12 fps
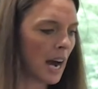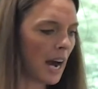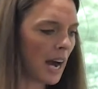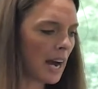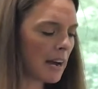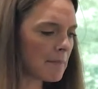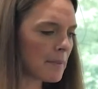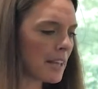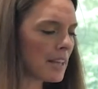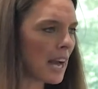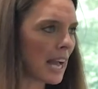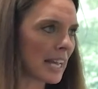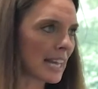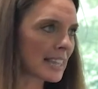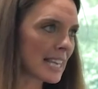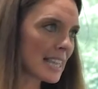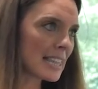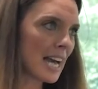I
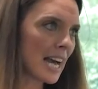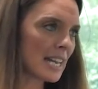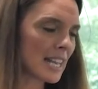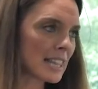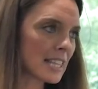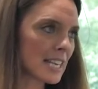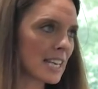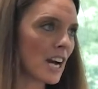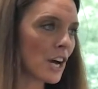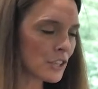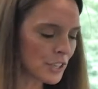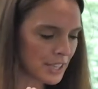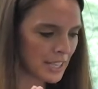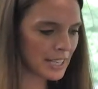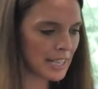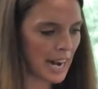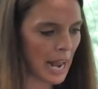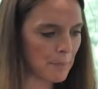think that the other thing
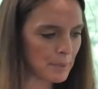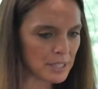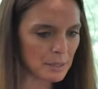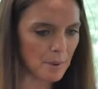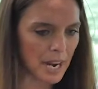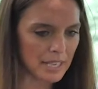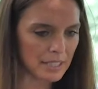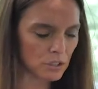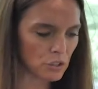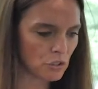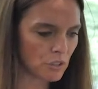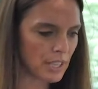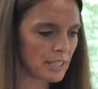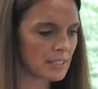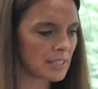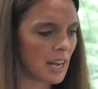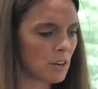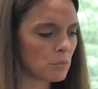that happens in my industry is
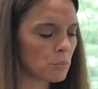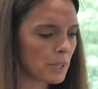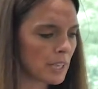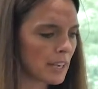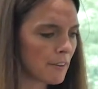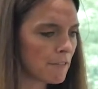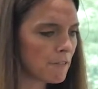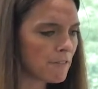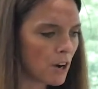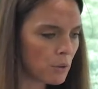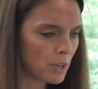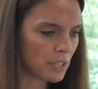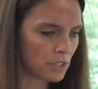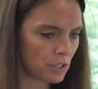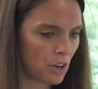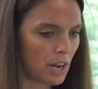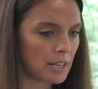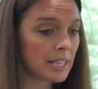that
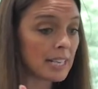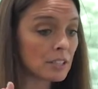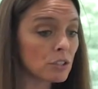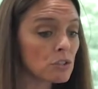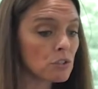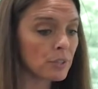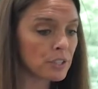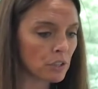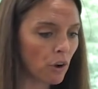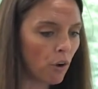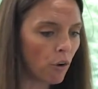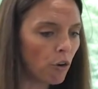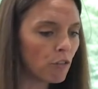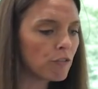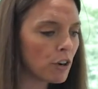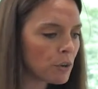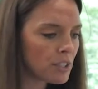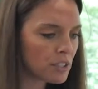the industry as a whole
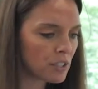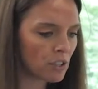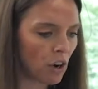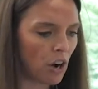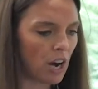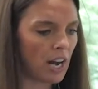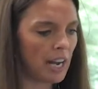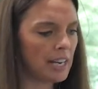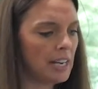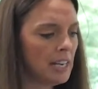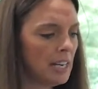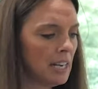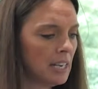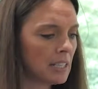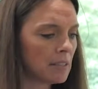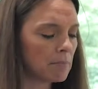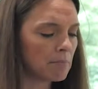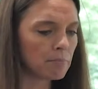focuses on
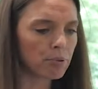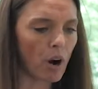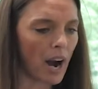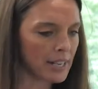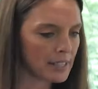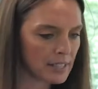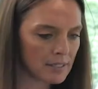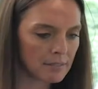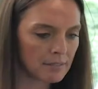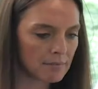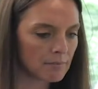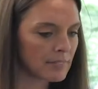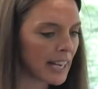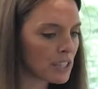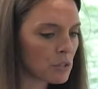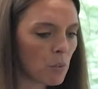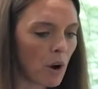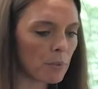price,
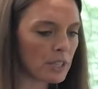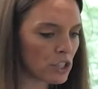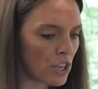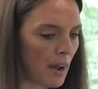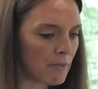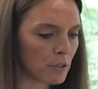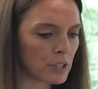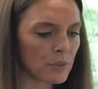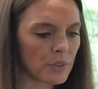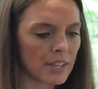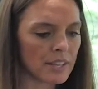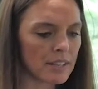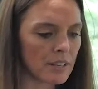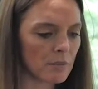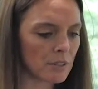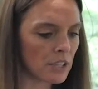that's what we shop for. So I think that,